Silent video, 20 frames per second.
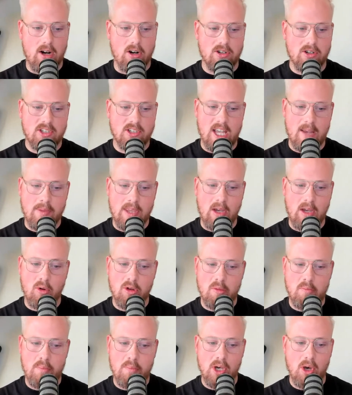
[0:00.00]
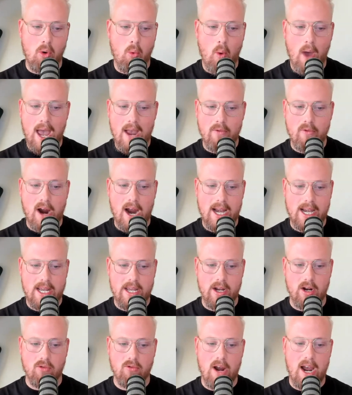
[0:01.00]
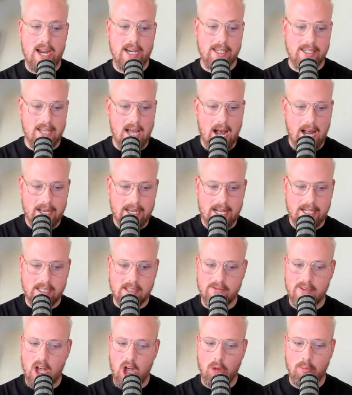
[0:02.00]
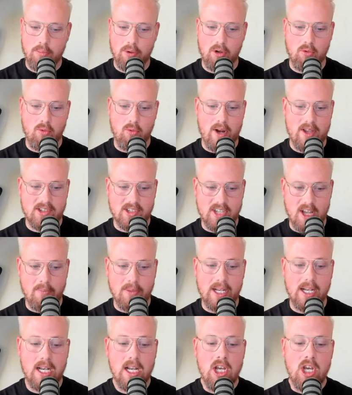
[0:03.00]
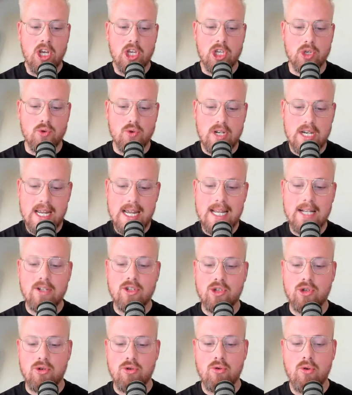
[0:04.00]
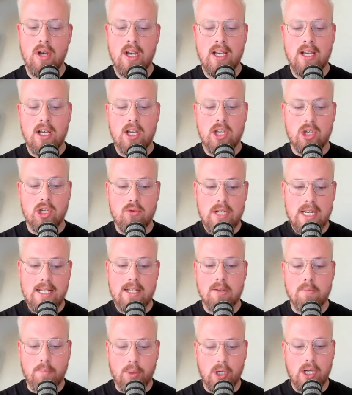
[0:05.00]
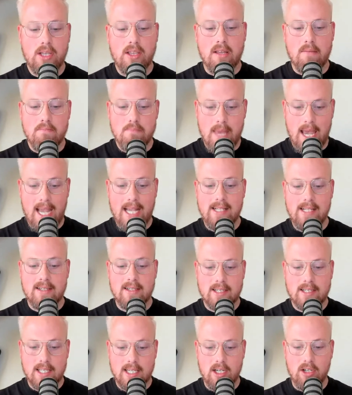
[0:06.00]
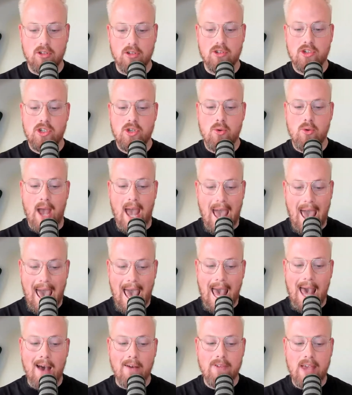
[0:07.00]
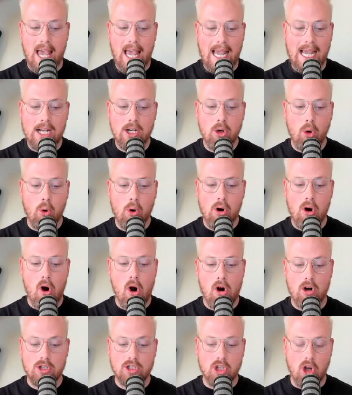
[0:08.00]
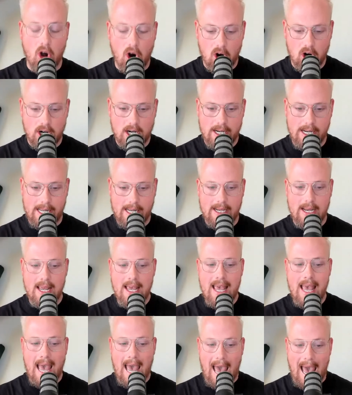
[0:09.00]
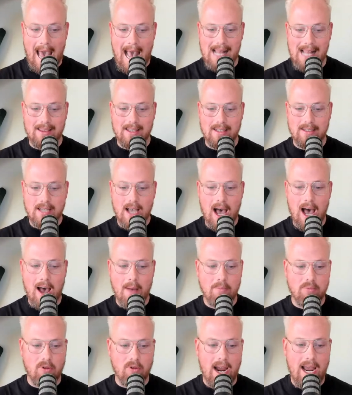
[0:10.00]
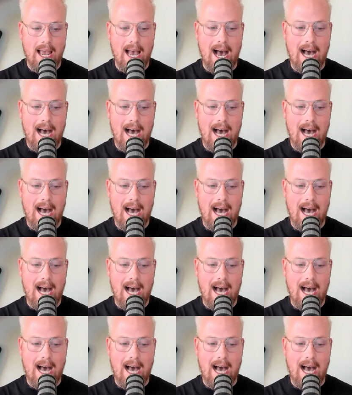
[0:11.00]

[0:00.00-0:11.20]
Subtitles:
Or same thing with Bill Way right here, right? .NET developer with something. You need to put the main skills you have and or are targeting at the top, right?